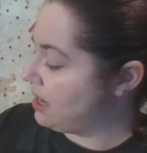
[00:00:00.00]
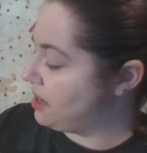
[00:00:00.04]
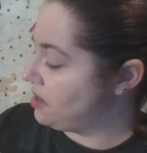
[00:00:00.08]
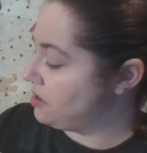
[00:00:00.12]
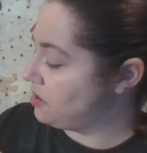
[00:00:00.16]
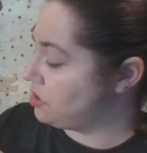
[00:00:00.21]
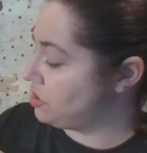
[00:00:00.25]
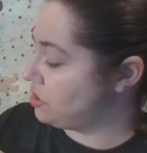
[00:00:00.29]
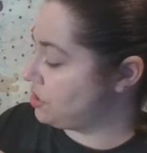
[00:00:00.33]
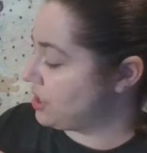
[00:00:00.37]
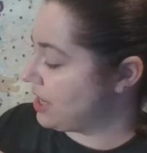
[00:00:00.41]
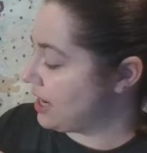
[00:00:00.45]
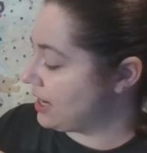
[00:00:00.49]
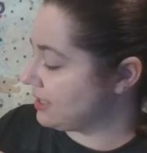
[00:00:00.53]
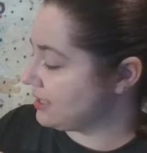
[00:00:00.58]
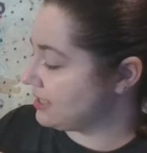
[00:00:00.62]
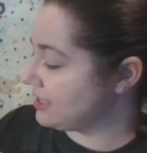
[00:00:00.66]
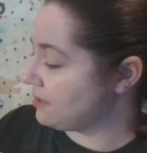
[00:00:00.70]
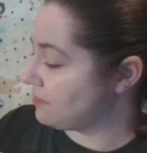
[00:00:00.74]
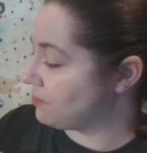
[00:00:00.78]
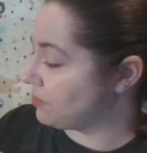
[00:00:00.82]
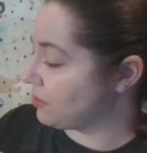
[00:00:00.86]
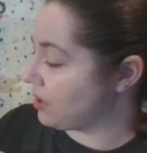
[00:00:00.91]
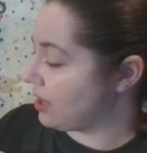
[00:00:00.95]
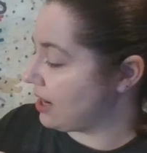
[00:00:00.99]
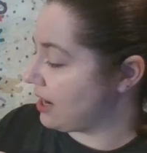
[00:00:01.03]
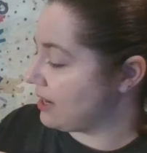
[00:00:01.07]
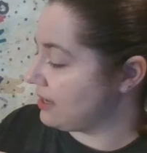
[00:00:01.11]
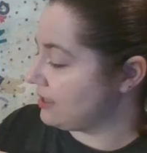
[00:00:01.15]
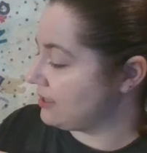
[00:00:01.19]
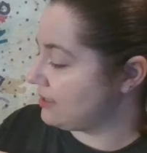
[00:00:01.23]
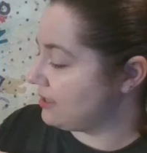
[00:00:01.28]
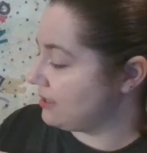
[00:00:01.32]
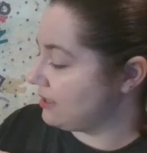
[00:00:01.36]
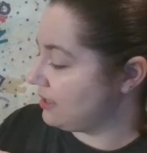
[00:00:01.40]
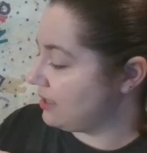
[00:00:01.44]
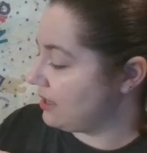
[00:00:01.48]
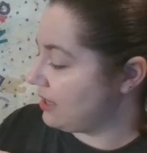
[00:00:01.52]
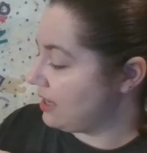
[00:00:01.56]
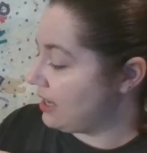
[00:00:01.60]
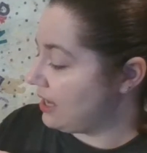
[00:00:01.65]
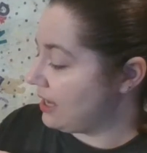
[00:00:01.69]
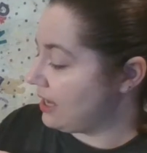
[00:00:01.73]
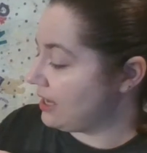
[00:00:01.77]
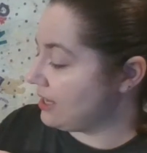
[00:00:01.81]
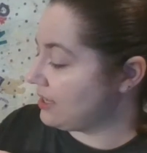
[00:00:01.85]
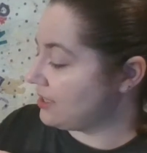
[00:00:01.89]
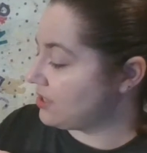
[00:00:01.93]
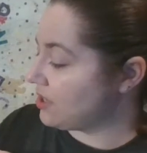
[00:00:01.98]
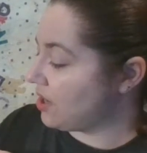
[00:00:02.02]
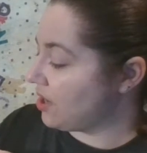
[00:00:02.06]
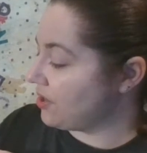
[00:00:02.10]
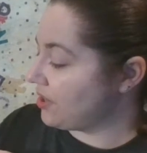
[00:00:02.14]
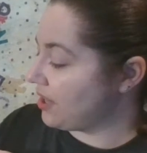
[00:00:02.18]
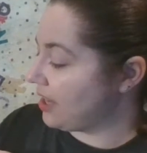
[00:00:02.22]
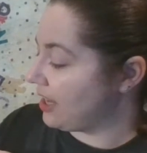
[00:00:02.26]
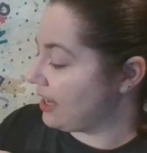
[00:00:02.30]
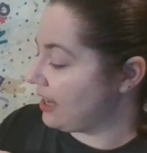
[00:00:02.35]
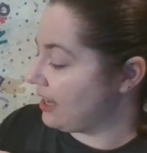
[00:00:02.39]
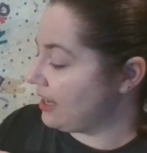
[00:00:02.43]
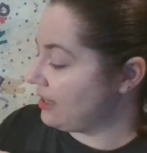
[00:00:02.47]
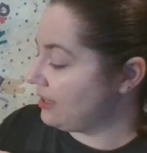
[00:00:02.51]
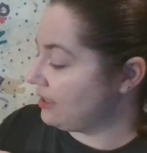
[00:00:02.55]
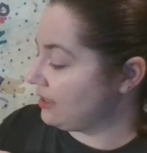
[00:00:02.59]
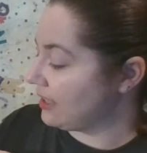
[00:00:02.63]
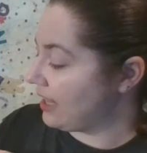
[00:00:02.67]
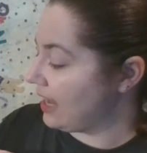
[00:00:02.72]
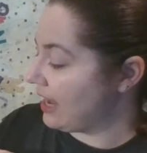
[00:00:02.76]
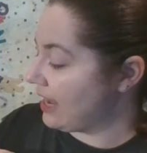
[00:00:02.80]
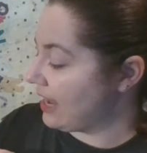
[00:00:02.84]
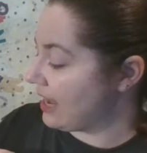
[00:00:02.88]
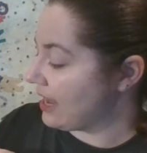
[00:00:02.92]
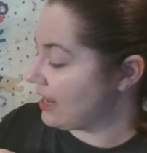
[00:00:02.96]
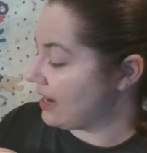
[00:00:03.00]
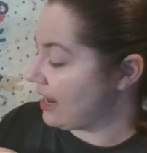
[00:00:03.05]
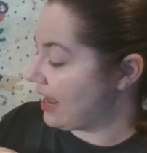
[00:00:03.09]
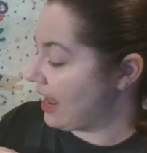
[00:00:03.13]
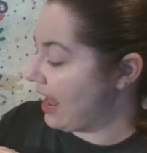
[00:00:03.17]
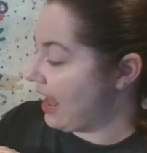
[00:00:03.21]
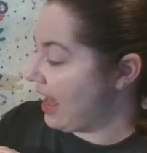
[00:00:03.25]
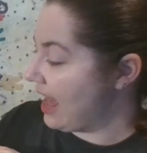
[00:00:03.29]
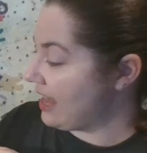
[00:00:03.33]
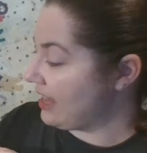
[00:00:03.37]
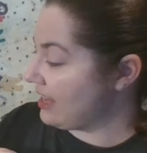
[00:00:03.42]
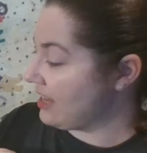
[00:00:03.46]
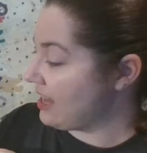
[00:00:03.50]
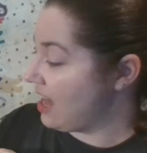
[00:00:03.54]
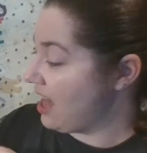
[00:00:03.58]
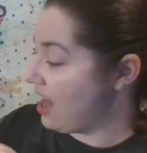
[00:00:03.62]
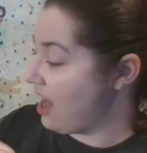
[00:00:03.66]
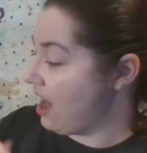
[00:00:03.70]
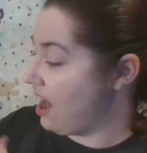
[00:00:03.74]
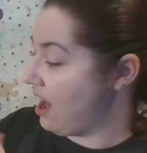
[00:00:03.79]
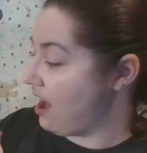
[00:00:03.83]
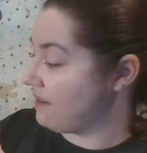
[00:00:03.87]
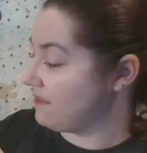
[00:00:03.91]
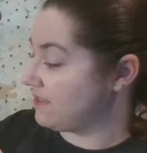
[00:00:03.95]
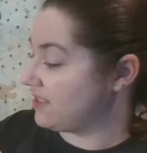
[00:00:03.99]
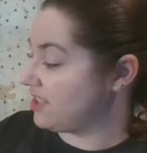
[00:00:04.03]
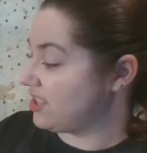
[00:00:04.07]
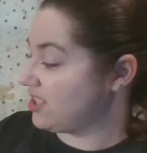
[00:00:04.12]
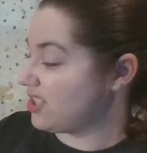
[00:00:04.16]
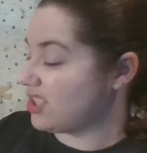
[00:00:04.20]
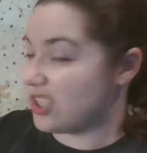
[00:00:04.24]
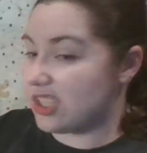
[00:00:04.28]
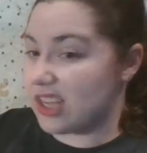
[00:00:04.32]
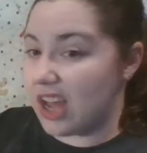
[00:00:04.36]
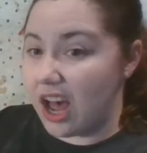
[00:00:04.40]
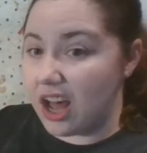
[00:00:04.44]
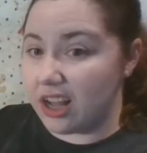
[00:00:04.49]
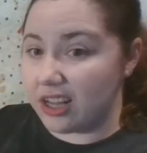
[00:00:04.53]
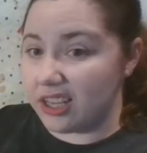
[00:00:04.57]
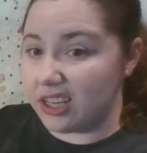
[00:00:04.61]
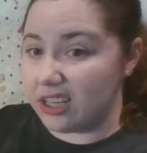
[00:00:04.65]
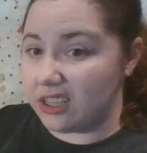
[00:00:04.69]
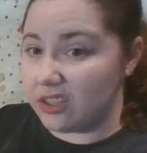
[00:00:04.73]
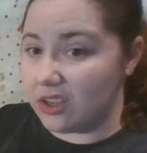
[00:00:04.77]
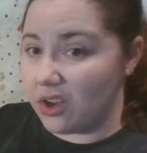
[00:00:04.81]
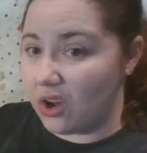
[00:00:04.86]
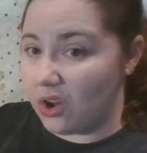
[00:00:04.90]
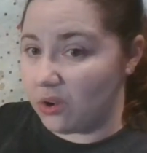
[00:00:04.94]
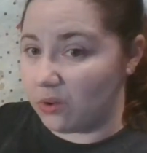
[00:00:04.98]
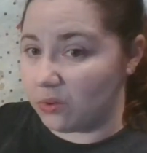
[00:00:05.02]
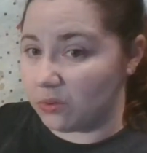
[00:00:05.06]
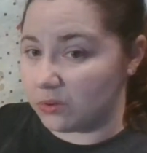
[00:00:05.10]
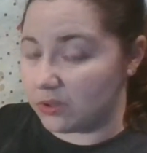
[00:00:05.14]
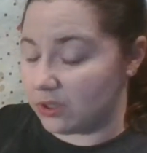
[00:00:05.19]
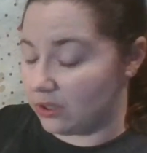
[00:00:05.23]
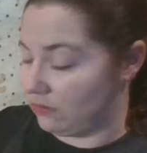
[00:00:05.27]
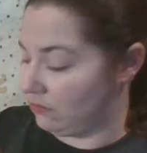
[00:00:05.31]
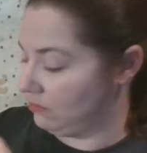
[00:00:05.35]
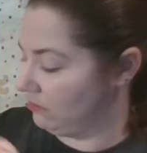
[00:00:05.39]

To Jack's surprise, he saw the hen lay an egg of solid gold.